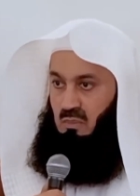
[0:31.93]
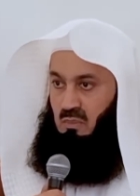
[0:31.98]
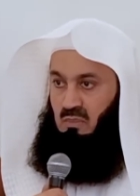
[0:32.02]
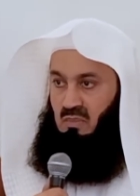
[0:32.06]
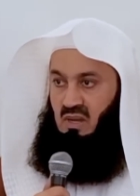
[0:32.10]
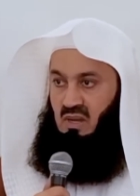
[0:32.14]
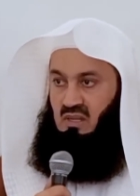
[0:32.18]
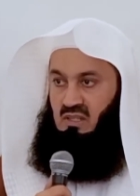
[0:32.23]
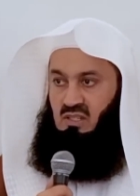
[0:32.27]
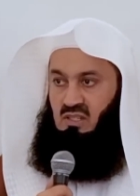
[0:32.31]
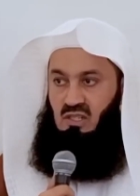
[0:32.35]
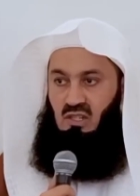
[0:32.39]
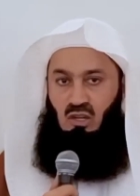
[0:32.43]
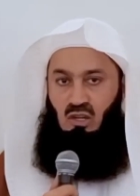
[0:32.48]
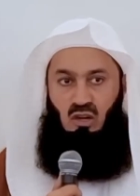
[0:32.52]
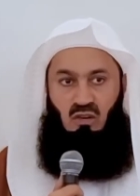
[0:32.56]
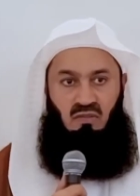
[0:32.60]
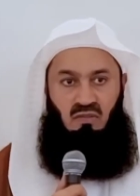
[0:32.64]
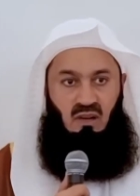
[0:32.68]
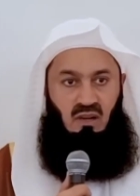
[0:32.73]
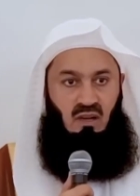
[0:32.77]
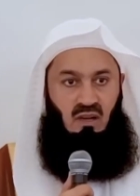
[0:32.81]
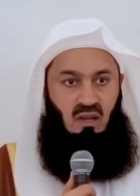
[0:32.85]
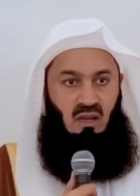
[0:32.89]
the mercy
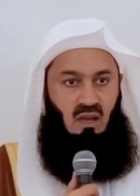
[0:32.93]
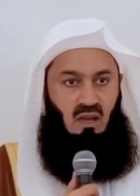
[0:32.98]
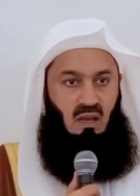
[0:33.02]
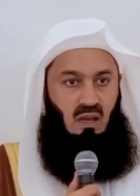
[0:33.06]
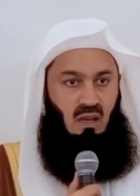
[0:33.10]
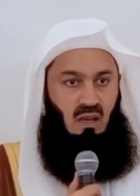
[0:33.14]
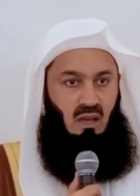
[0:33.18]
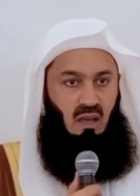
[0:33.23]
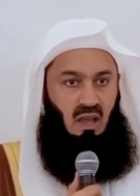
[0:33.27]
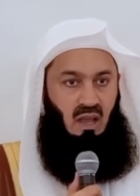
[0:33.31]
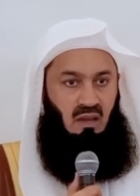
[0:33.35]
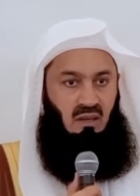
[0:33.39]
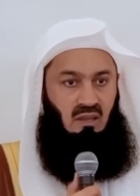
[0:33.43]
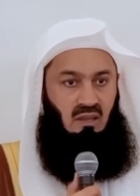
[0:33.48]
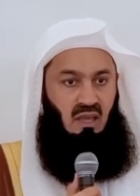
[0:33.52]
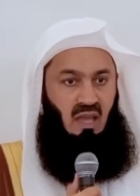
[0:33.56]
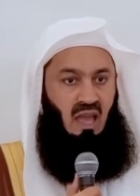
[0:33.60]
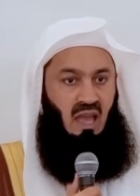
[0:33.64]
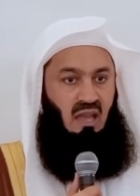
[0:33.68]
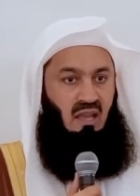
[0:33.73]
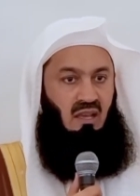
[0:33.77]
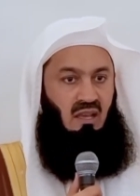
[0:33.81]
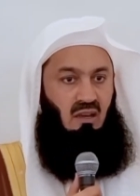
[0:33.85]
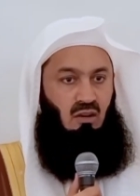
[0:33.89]
of Allah and the
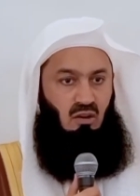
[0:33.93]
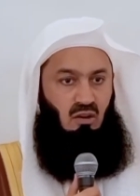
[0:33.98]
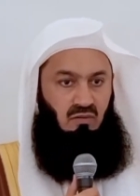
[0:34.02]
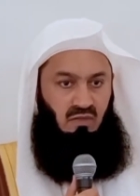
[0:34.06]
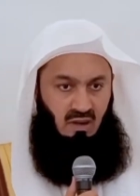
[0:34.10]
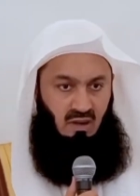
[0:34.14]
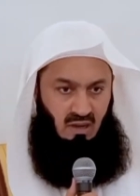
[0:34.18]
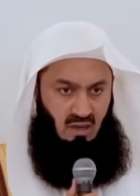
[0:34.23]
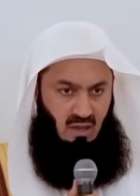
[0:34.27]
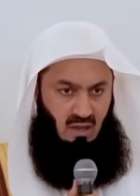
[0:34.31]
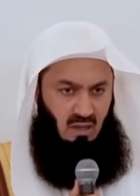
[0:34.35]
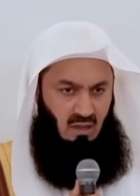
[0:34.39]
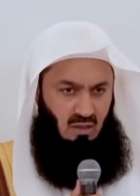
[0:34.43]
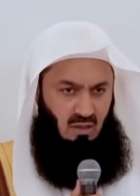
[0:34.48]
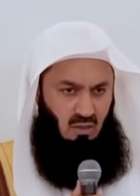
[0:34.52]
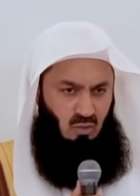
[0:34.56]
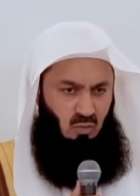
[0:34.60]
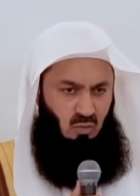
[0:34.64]
anger of Allah.